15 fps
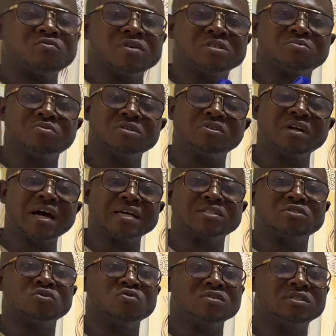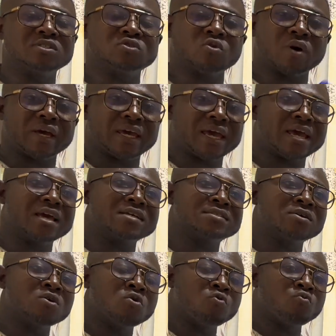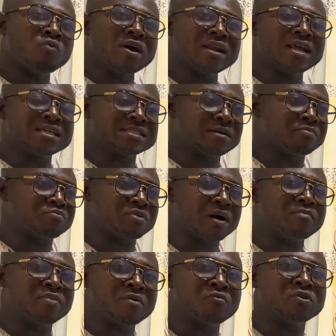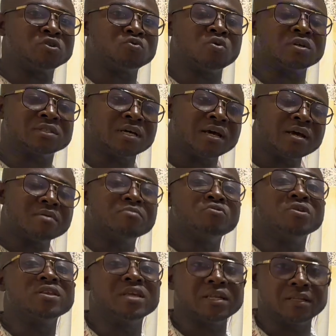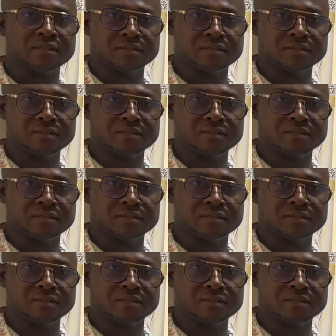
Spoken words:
respiratory acidosis occurs when there's a problem with what? Breathing.